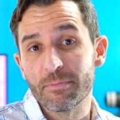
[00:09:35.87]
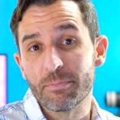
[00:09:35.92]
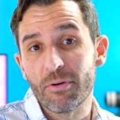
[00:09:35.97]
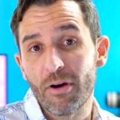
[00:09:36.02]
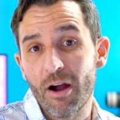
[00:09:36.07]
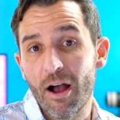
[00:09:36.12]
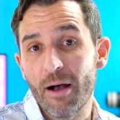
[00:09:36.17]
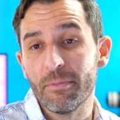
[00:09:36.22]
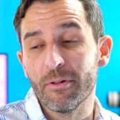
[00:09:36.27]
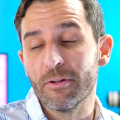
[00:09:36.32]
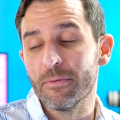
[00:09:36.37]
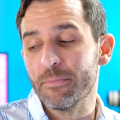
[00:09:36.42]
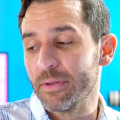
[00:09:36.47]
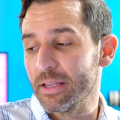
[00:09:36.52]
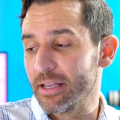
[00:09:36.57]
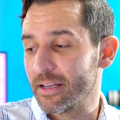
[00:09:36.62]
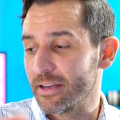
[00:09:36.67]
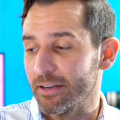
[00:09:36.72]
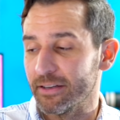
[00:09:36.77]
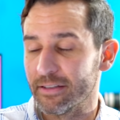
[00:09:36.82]
problem
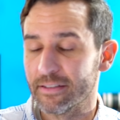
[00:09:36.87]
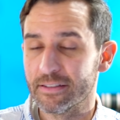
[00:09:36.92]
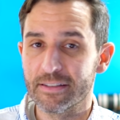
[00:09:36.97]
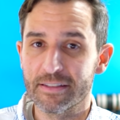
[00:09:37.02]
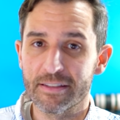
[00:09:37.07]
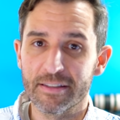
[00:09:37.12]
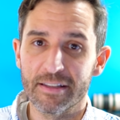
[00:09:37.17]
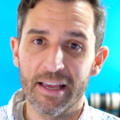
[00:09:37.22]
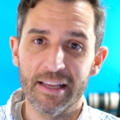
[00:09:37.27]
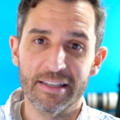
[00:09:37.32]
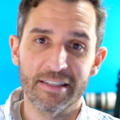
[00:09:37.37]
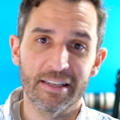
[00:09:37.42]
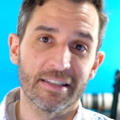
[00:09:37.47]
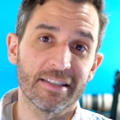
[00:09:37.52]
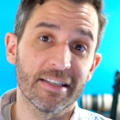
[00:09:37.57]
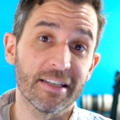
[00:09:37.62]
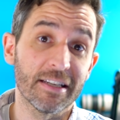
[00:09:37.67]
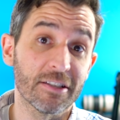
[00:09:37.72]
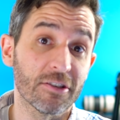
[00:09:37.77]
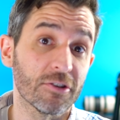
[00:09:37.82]
because the S S
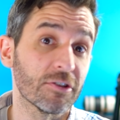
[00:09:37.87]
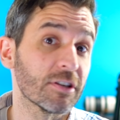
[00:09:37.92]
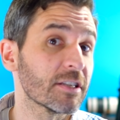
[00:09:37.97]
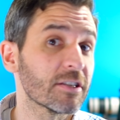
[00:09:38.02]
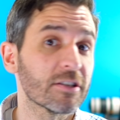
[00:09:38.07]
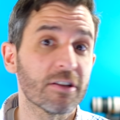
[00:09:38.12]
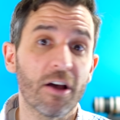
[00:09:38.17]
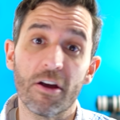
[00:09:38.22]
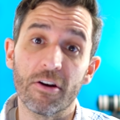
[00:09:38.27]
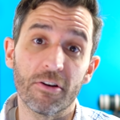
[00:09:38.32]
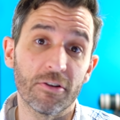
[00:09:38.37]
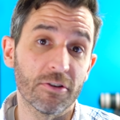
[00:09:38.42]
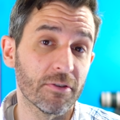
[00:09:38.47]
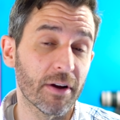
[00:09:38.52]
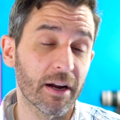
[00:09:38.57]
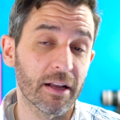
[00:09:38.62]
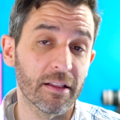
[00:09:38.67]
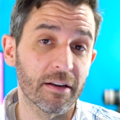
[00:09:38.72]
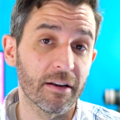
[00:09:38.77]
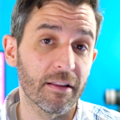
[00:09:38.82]
Ds are just soldered
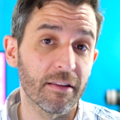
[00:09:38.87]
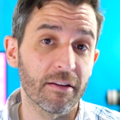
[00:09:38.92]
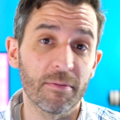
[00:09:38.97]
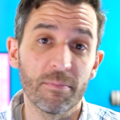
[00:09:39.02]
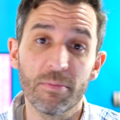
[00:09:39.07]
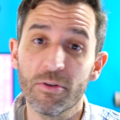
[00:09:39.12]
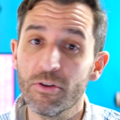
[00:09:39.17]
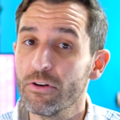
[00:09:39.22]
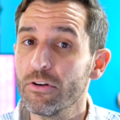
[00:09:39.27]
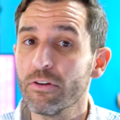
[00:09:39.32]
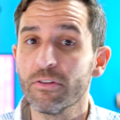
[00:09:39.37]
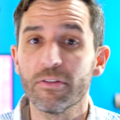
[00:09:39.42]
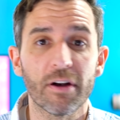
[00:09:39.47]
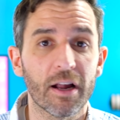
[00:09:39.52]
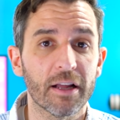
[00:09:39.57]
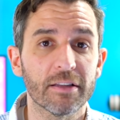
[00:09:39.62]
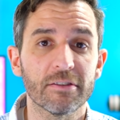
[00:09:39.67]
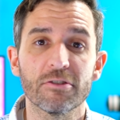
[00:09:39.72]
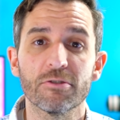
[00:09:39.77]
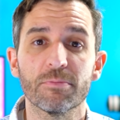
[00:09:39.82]
directly into the computer. They're
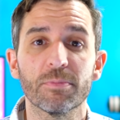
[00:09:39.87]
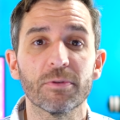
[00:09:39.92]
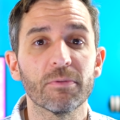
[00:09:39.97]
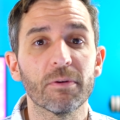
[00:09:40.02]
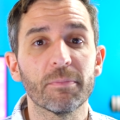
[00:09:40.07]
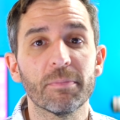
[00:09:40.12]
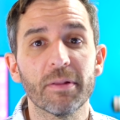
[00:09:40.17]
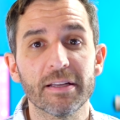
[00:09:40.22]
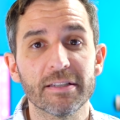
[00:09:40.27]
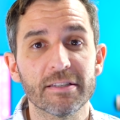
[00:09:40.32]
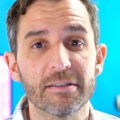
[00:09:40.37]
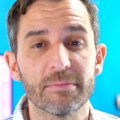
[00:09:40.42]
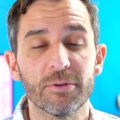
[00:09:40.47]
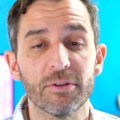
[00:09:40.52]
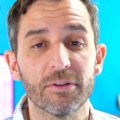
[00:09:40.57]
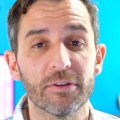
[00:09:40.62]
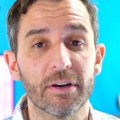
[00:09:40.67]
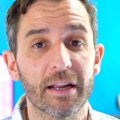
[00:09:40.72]
not super replaceable or